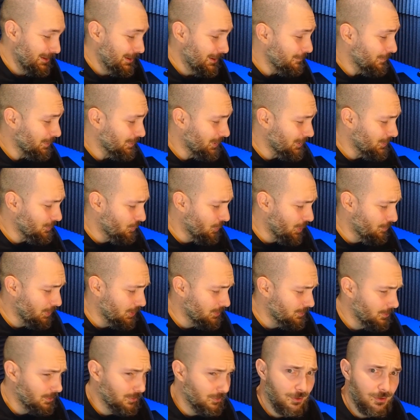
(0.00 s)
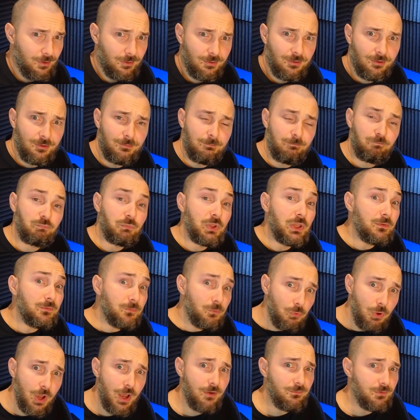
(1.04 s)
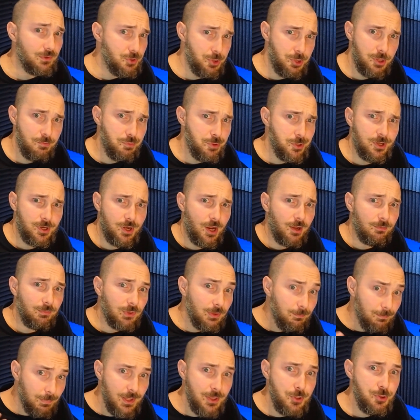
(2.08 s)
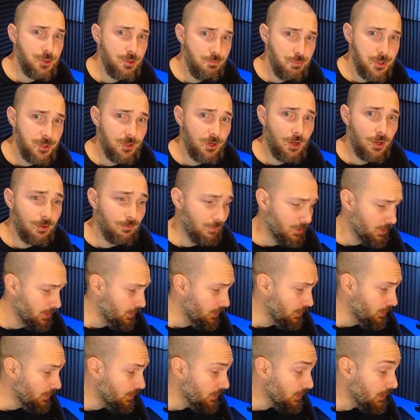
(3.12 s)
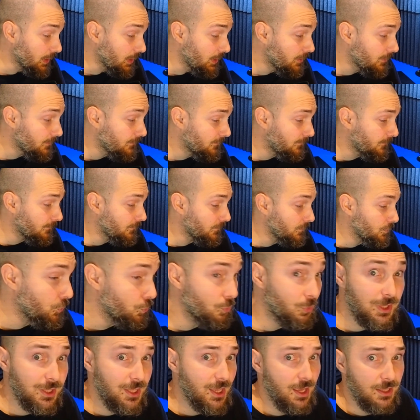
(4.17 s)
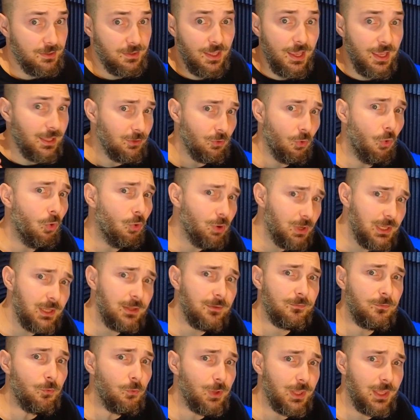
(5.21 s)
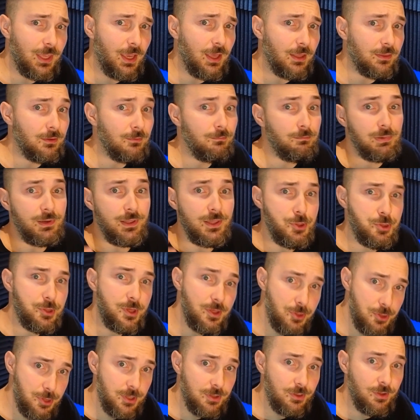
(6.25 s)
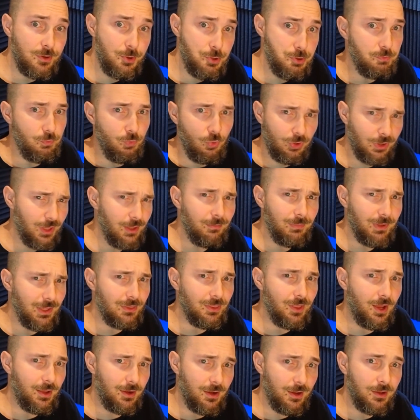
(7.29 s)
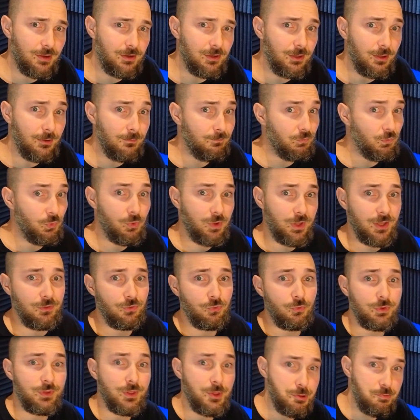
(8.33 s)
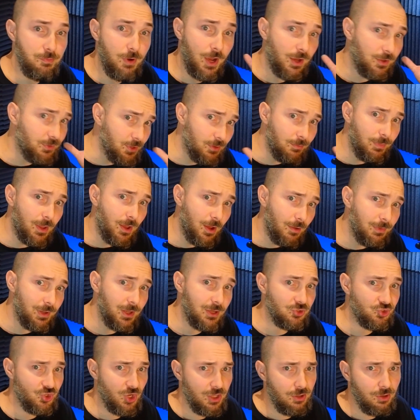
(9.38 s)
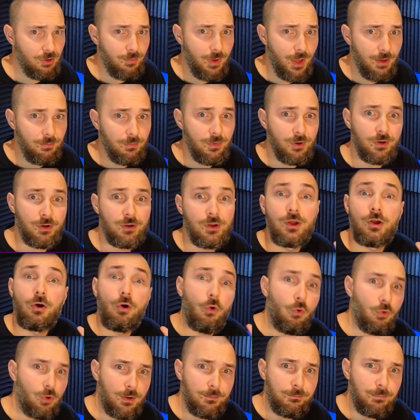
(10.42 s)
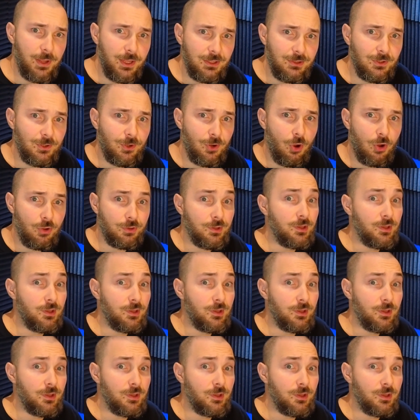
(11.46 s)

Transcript: But anyway, my dear nerd, if you haven't subscribed, please subscribe. If you can, and only if you can, please consider supporting me directly. You can do this by either becoming a channel member or a Patreon,